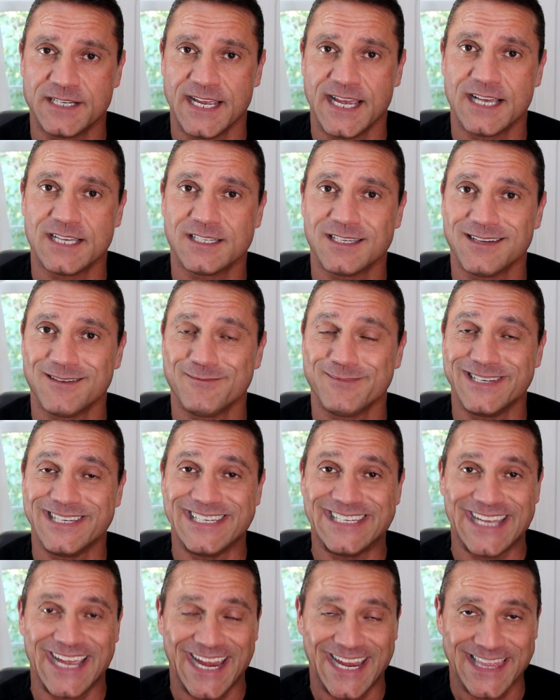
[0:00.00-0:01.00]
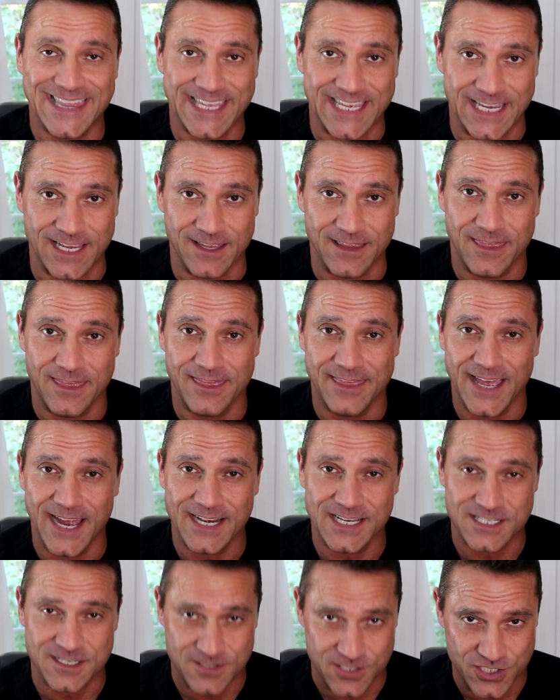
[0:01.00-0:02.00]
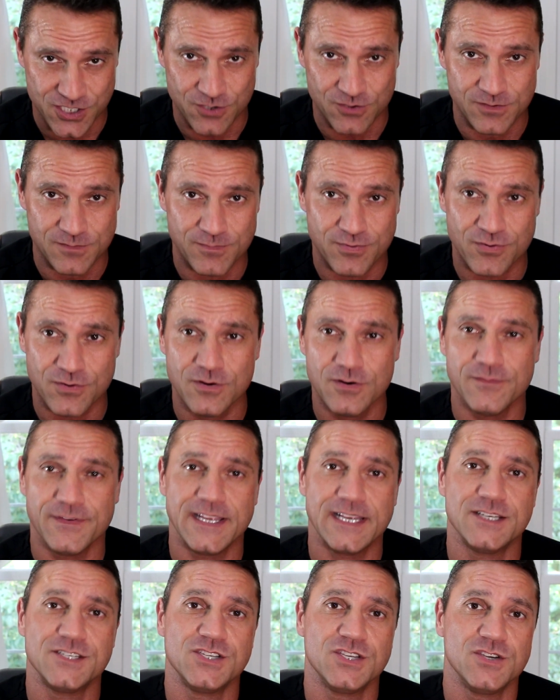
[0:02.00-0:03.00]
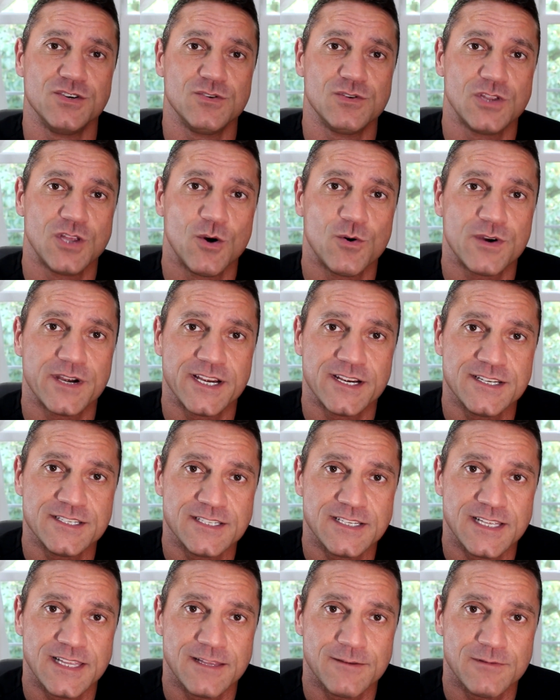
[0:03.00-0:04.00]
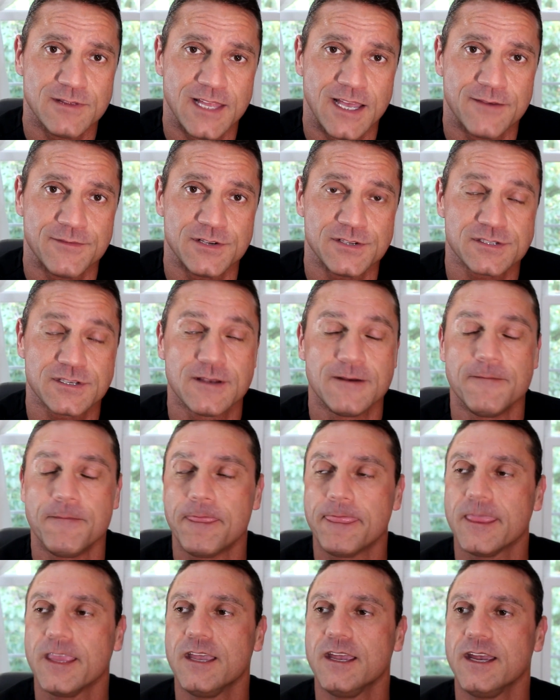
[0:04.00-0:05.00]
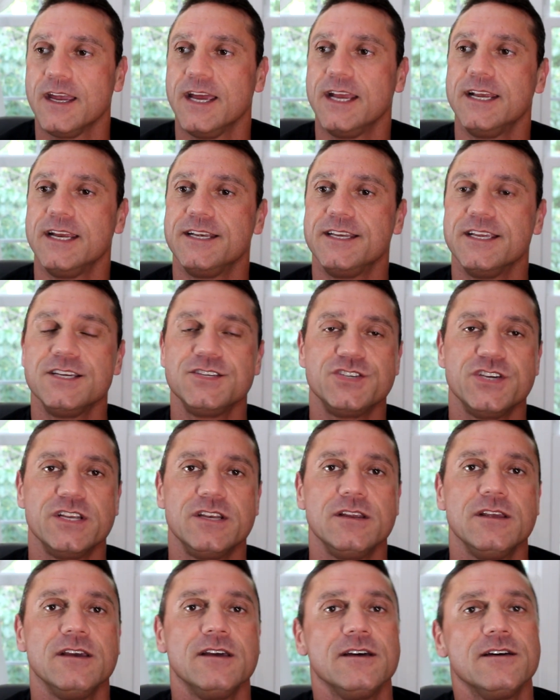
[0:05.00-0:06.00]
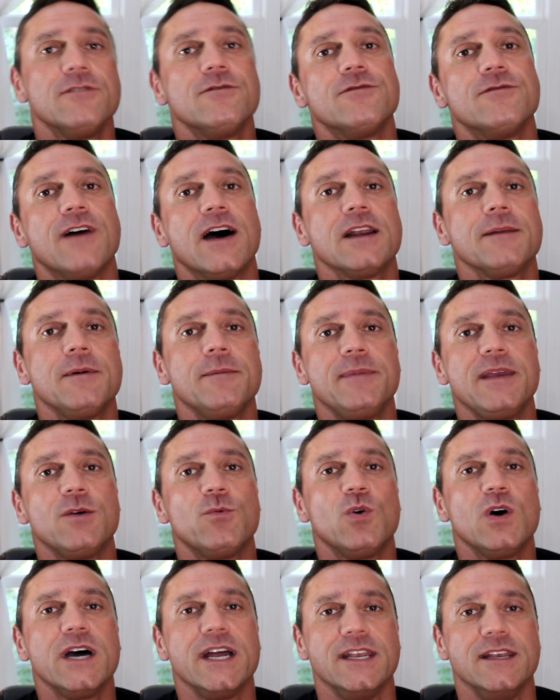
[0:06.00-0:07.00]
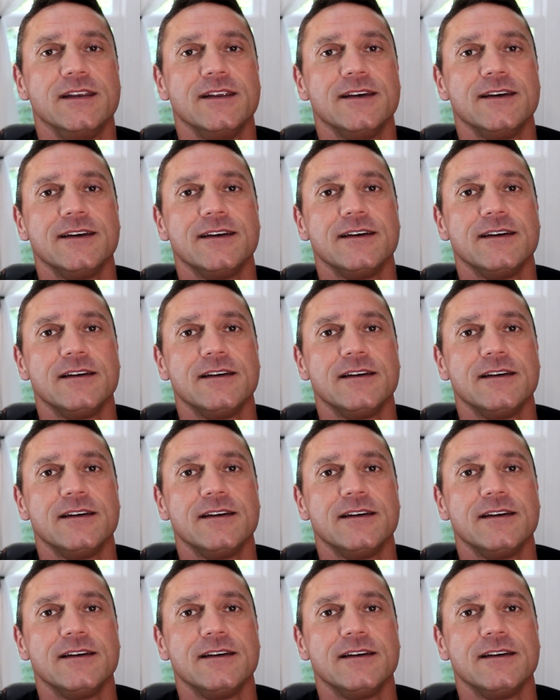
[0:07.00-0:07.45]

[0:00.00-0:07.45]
of potassium daily. That is shown, proven to lower your insulin levels. In addition, vitamin B1.